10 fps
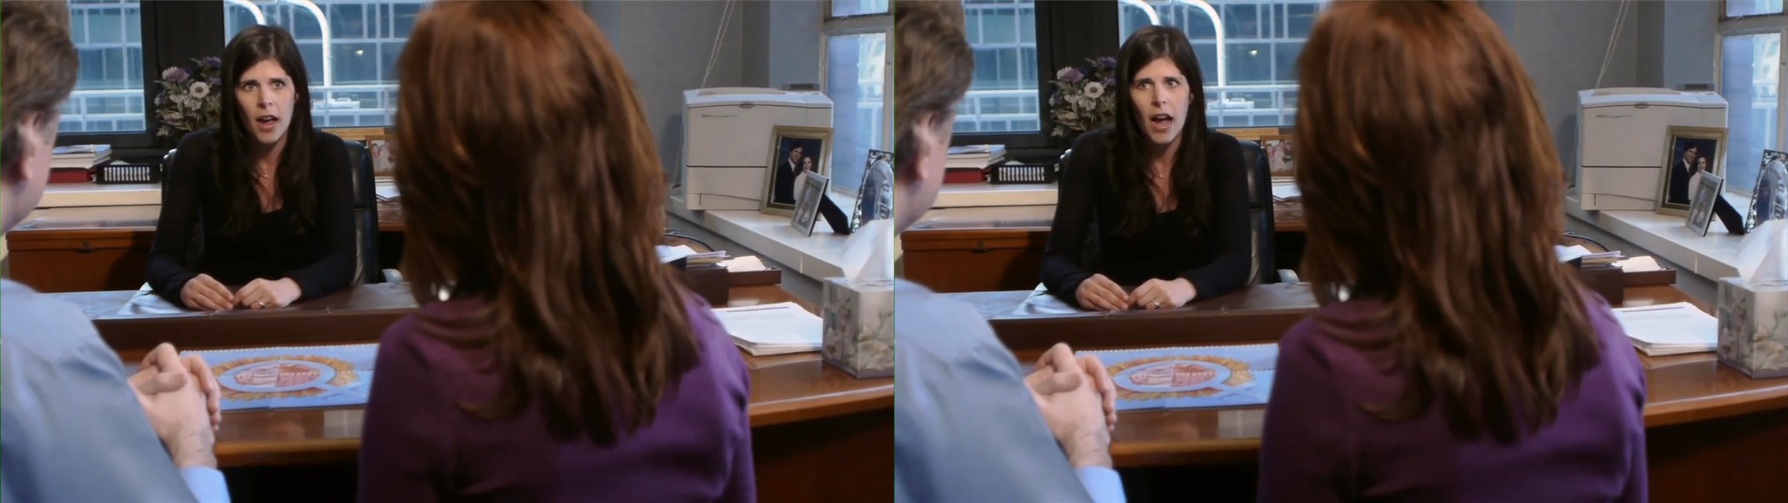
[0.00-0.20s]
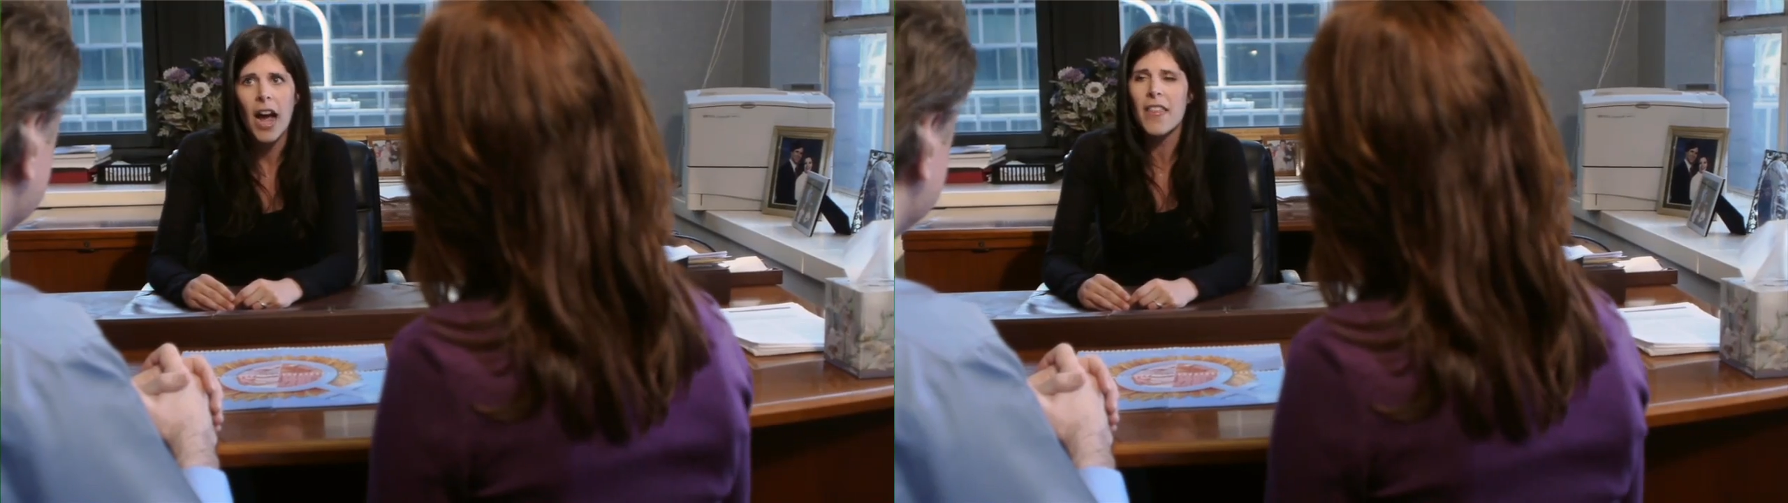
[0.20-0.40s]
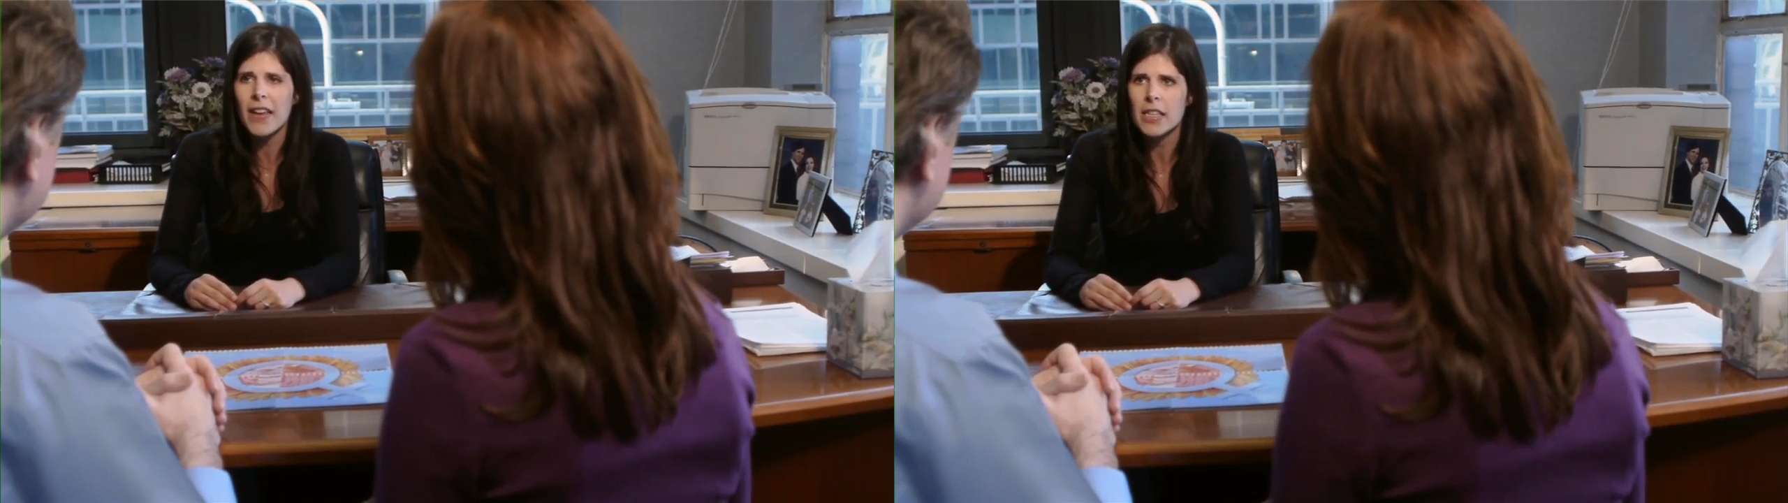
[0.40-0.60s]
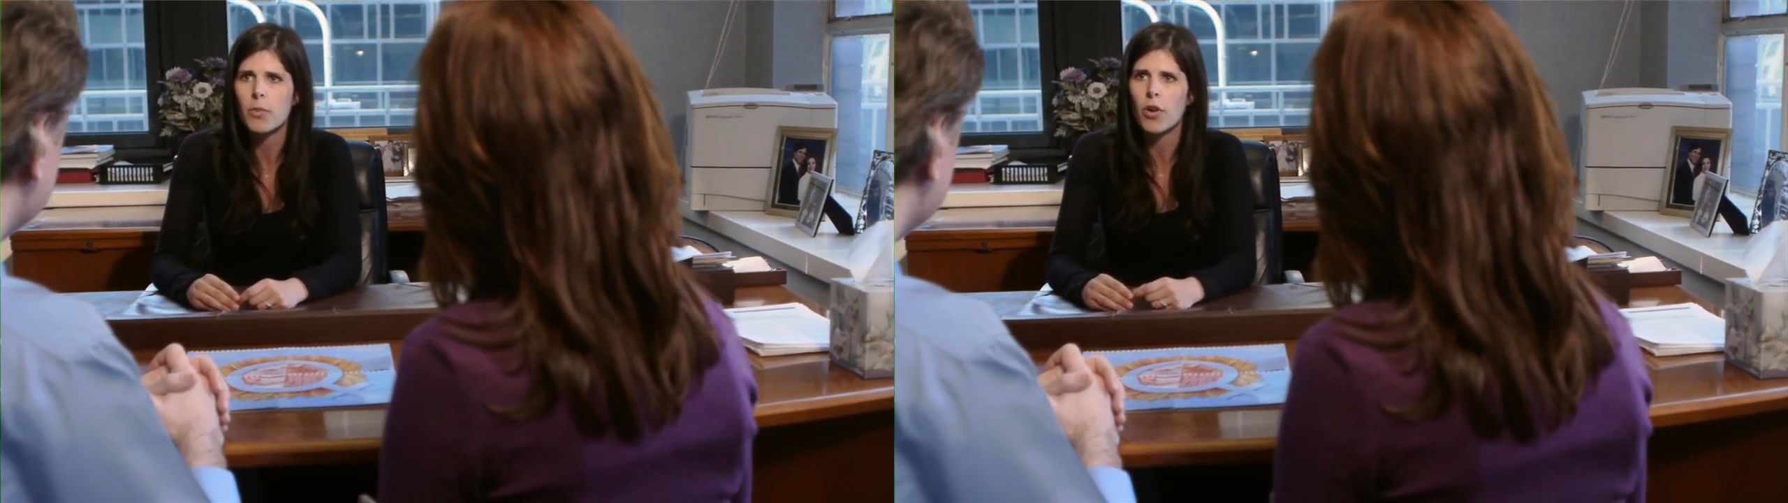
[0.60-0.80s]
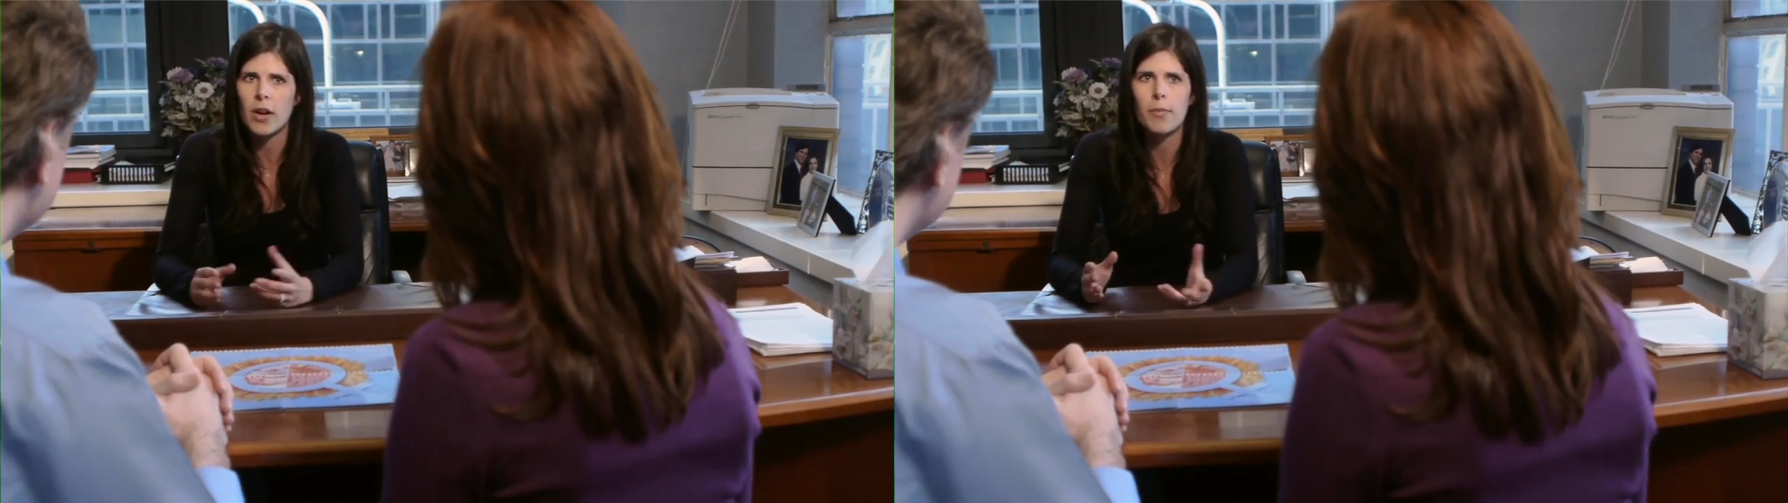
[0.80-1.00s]
I counsel
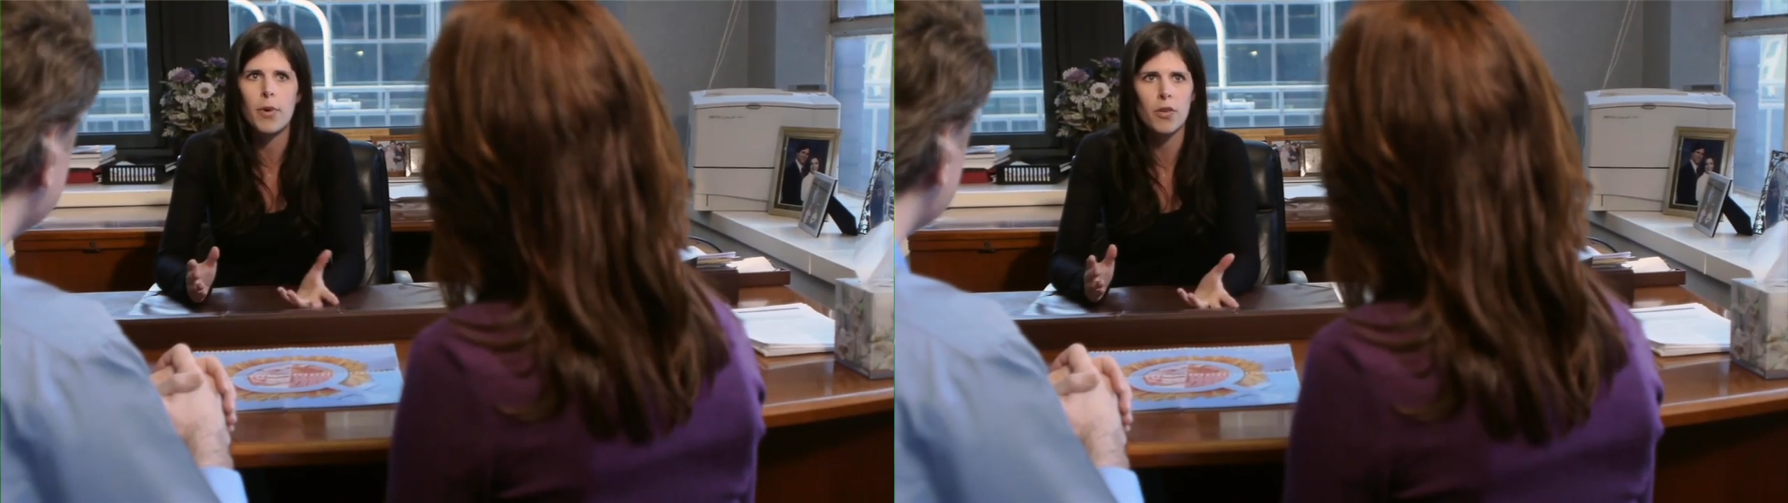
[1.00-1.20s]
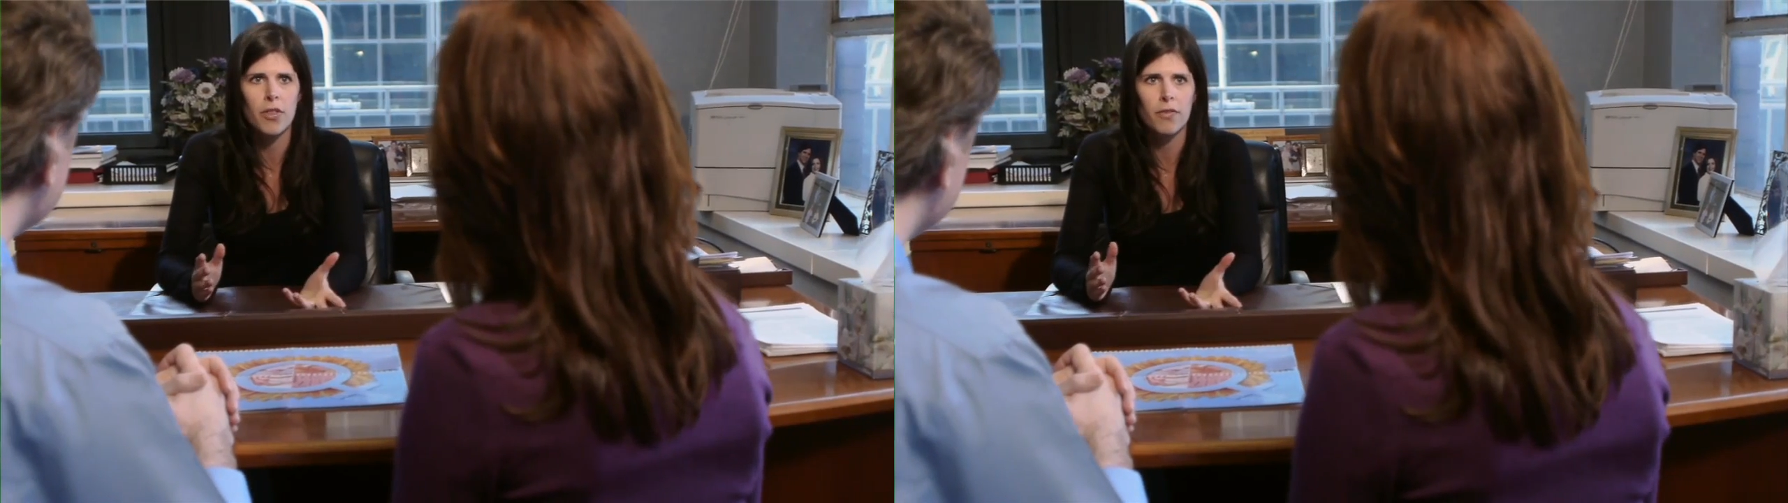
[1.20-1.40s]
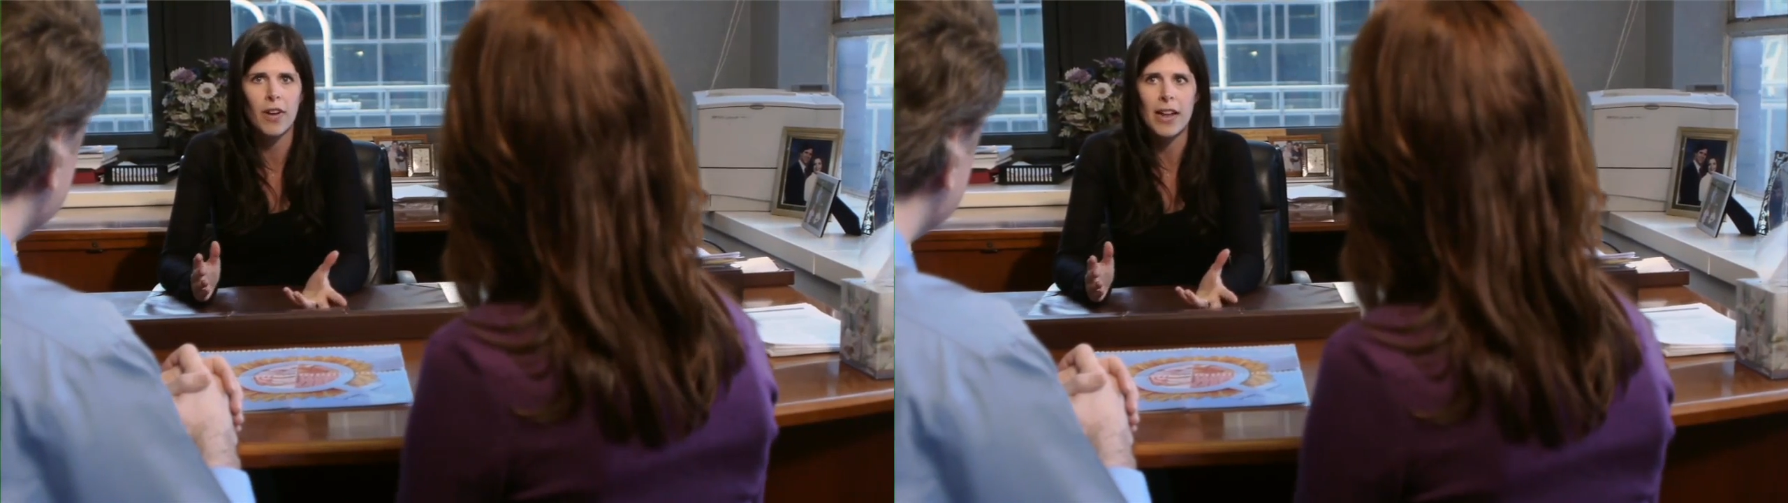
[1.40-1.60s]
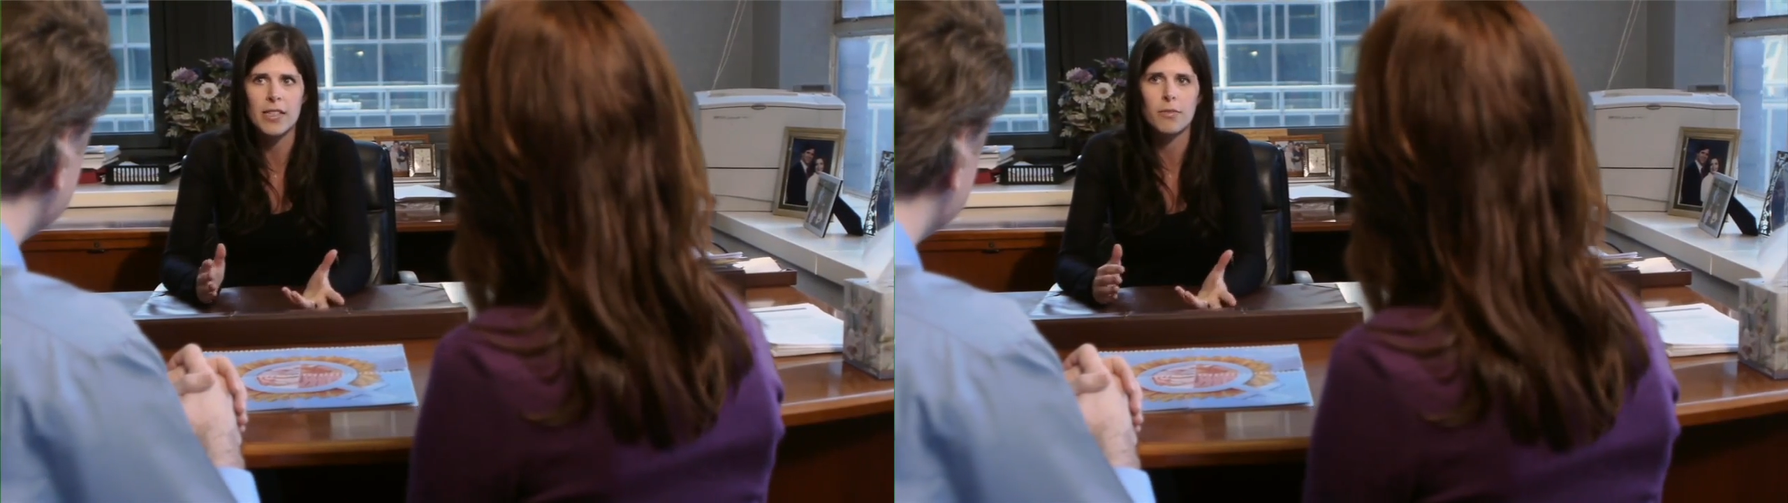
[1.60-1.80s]
my patients